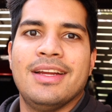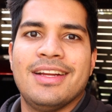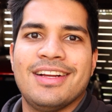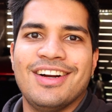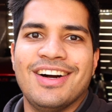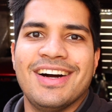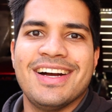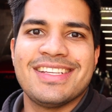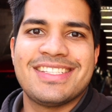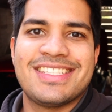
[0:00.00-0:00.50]

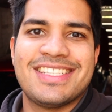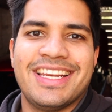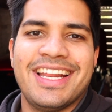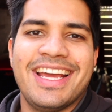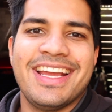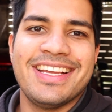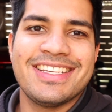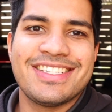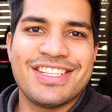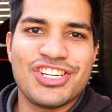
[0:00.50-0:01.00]
Guys,
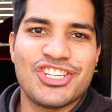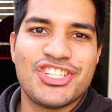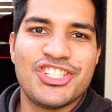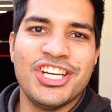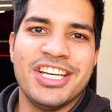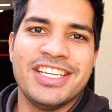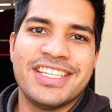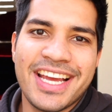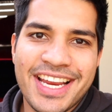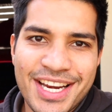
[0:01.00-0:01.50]
today is a
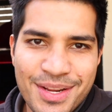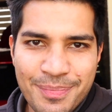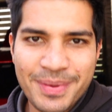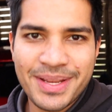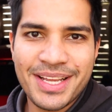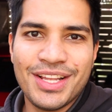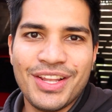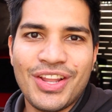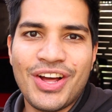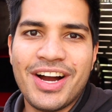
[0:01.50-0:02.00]
shit day to
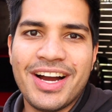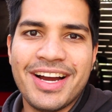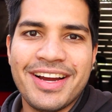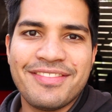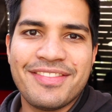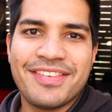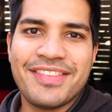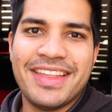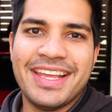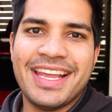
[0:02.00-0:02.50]
be
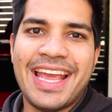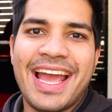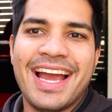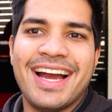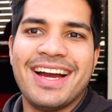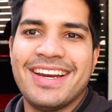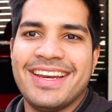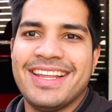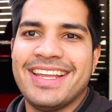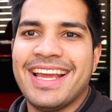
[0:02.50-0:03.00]
alive. The
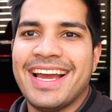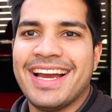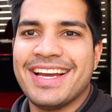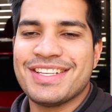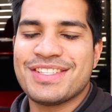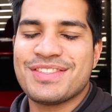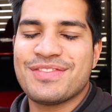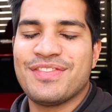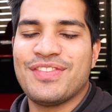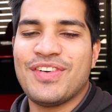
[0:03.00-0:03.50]
Audi
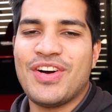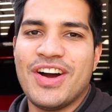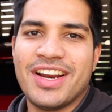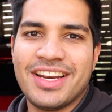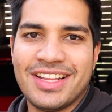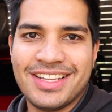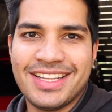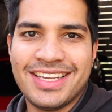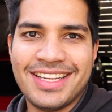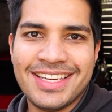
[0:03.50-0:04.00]
has
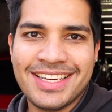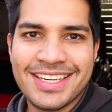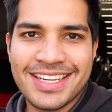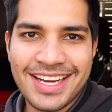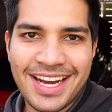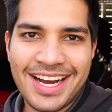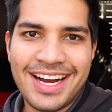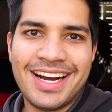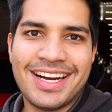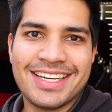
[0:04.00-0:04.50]
finally
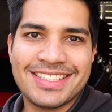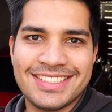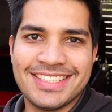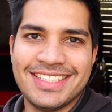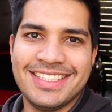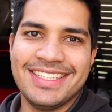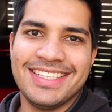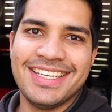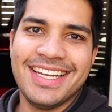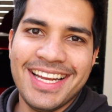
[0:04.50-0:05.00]
carked
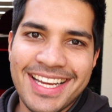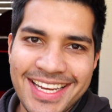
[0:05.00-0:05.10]
it.